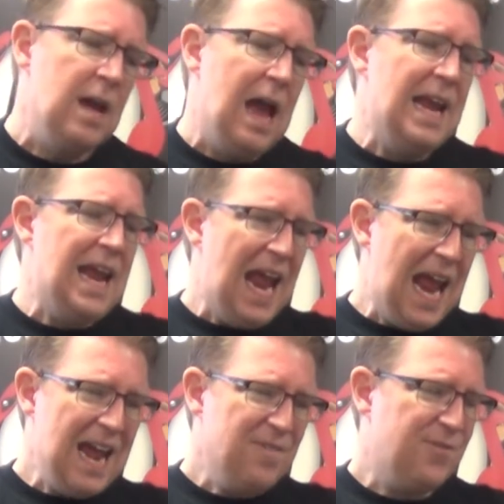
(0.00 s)
An
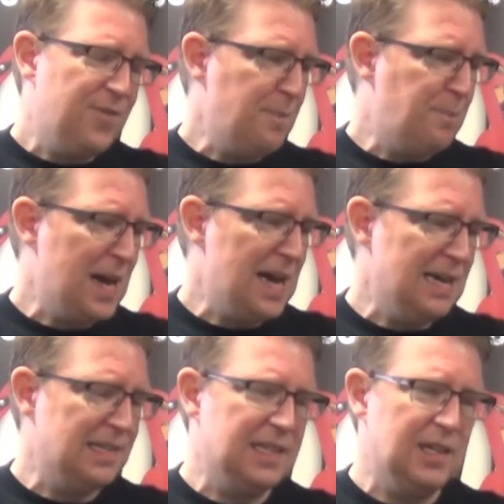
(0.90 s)
F
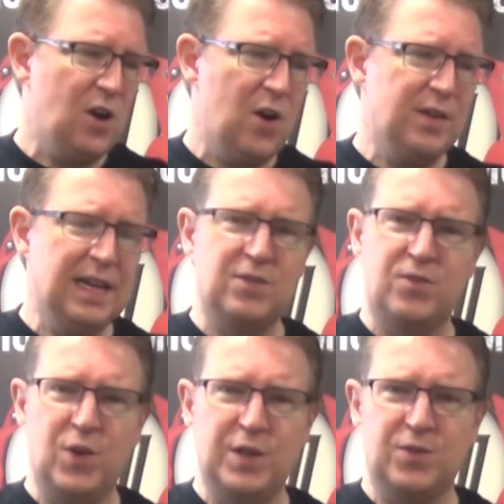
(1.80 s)
passing note, that's
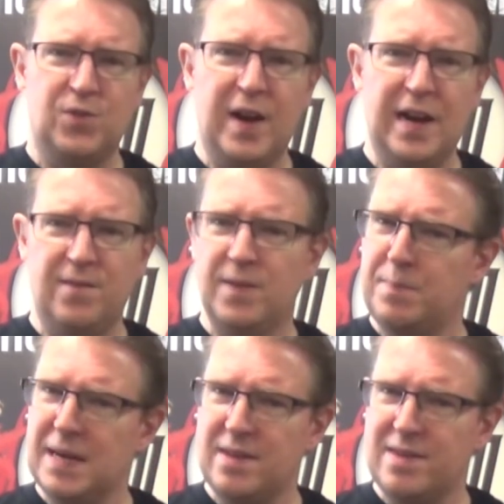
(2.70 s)
first fret of your
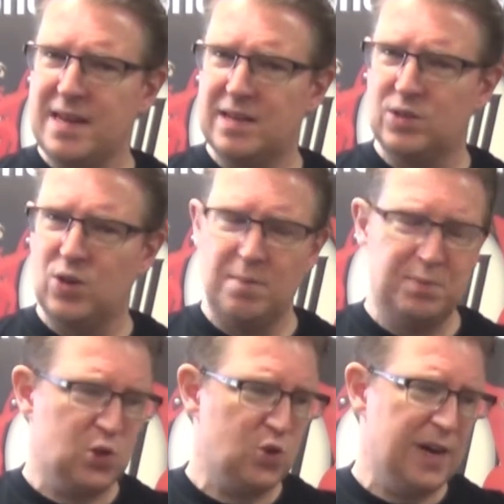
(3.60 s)
big thick
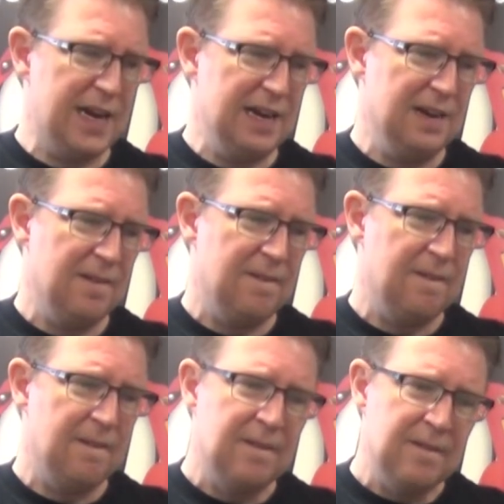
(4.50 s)
top string,
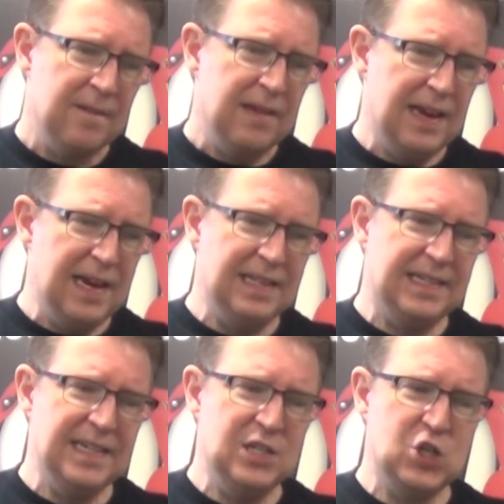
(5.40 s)

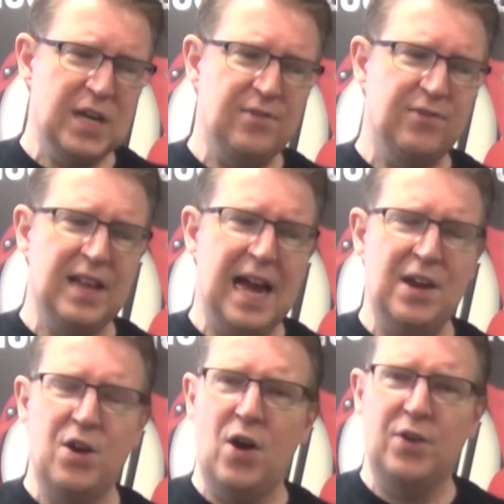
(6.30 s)
into your G
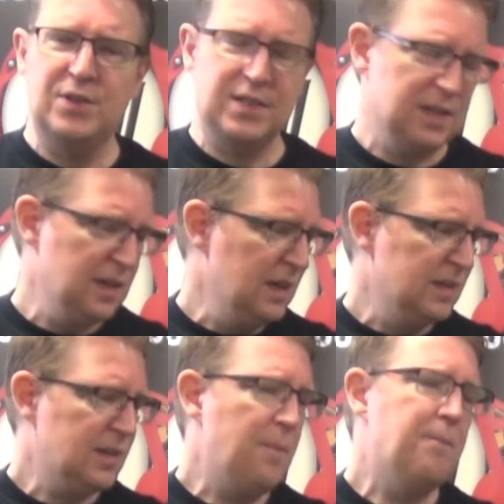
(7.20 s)
flat note.
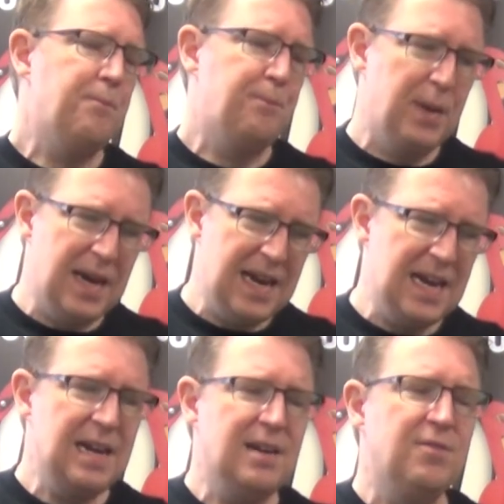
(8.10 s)
So
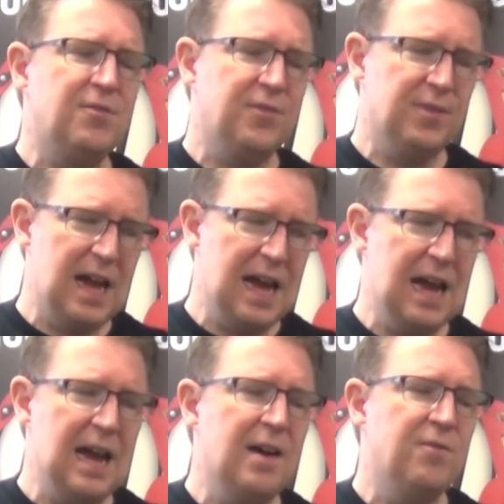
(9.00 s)
B
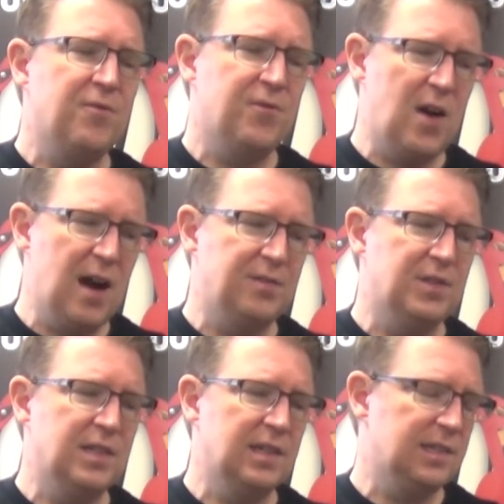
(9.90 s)
flat,
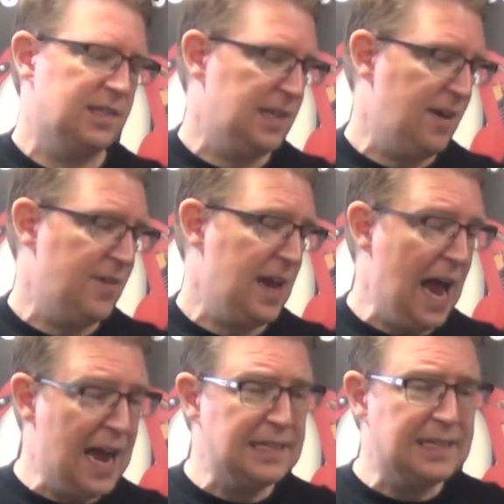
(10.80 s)
5, 6,
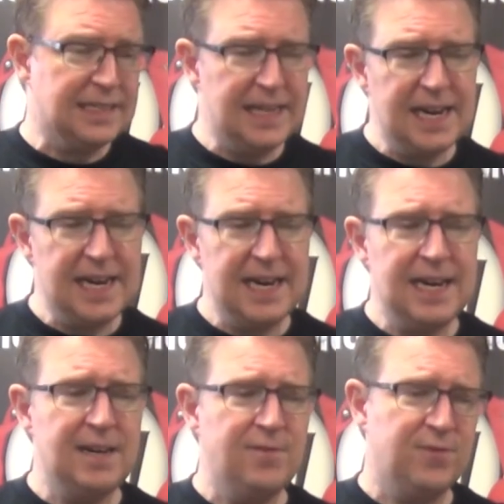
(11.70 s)
7, 8,
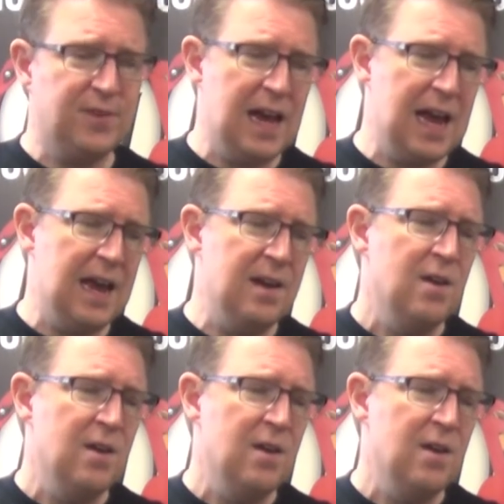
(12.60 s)
D flat,